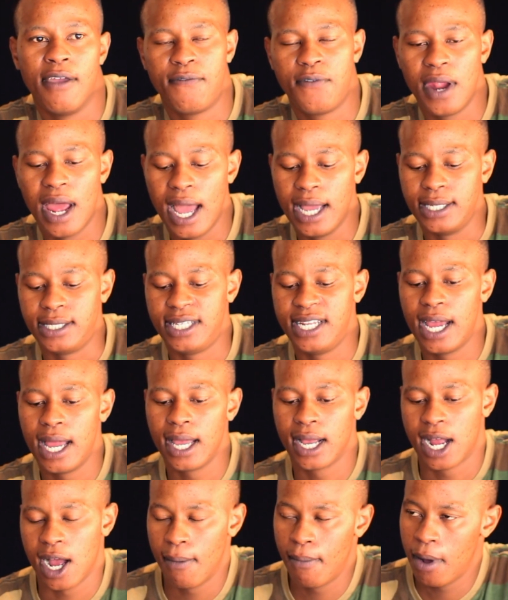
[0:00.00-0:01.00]
every
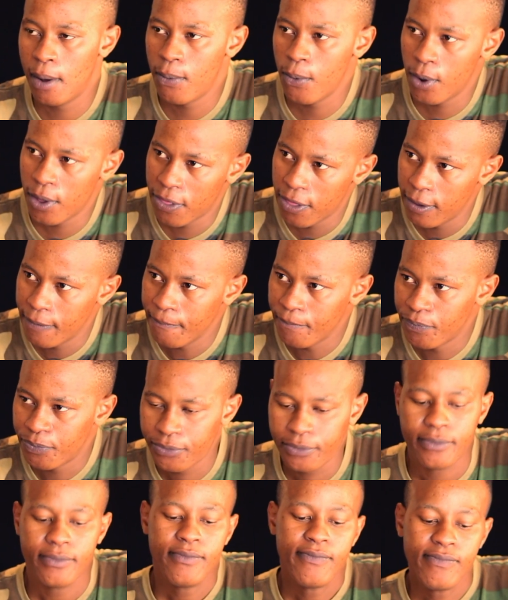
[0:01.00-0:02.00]
idea I come up with,
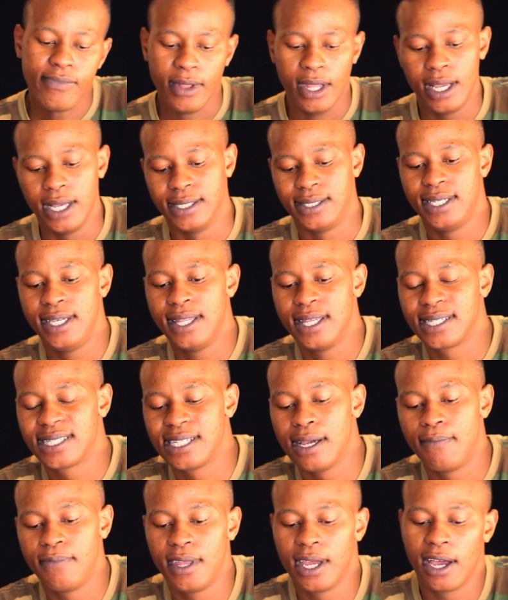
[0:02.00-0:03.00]
is either
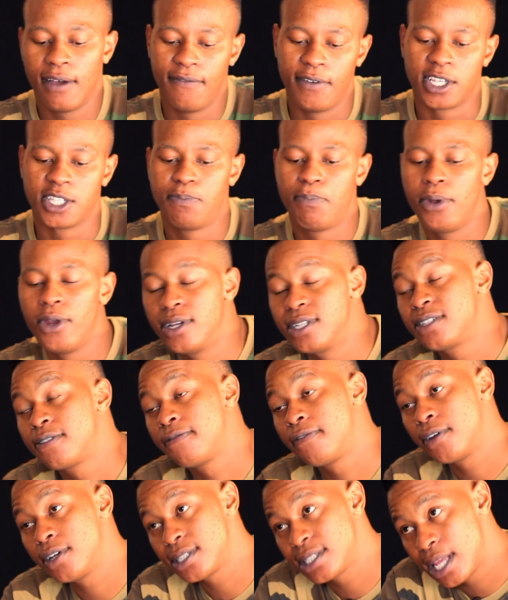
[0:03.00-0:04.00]
something I've
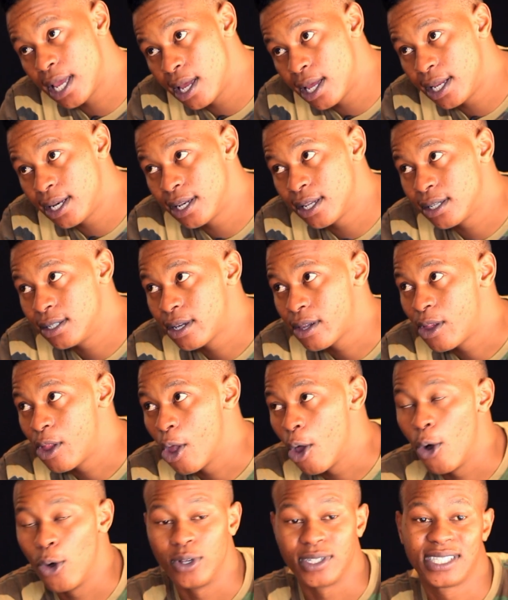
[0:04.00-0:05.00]
experienced firsthand
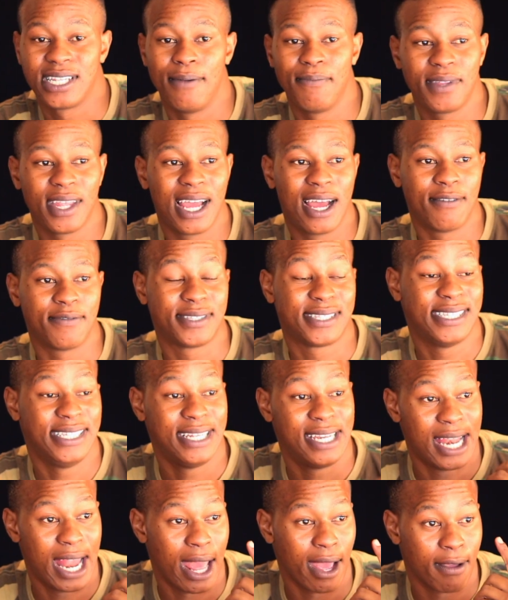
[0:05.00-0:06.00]
or something I've
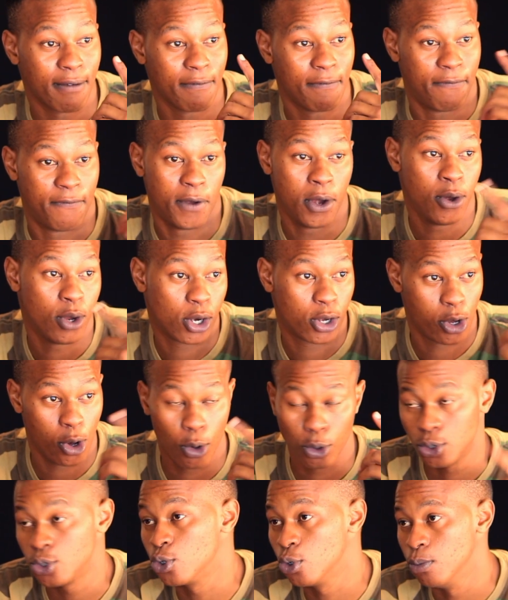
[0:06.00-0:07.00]
seen like very
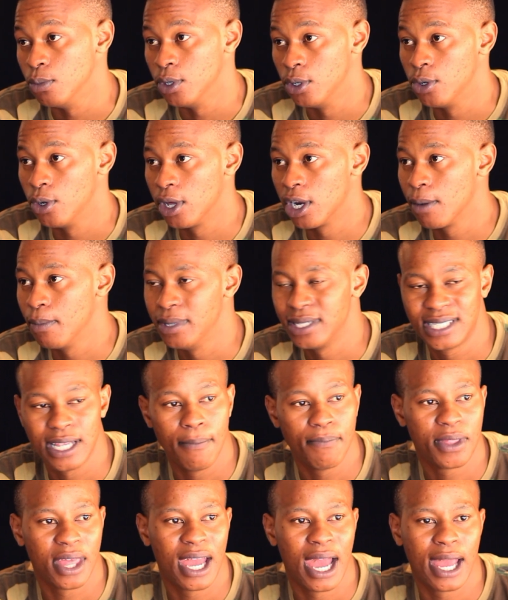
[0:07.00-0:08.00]
close to me, you know what I mean?
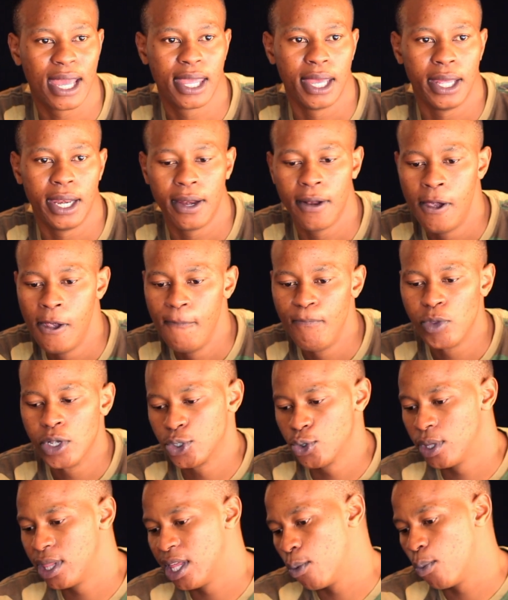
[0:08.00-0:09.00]
Something I can,
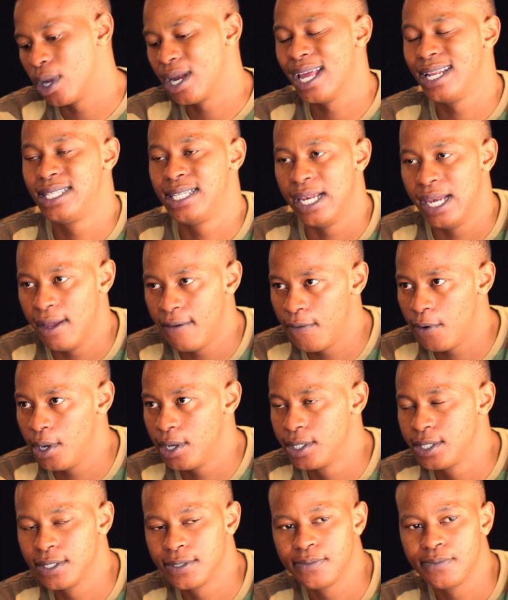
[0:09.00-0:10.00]
so that when I deliver
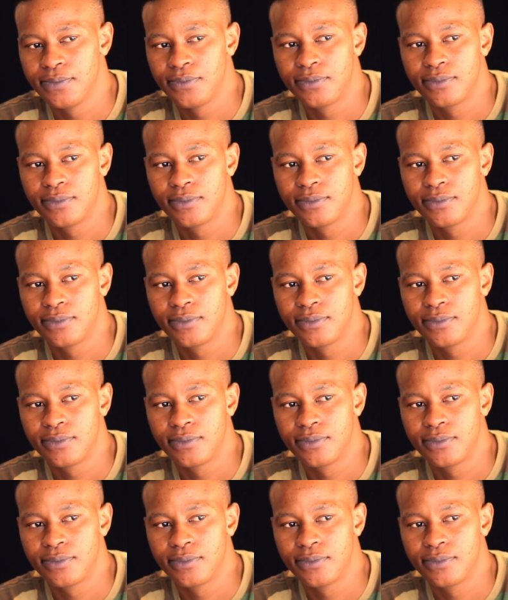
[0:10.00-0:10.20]
it,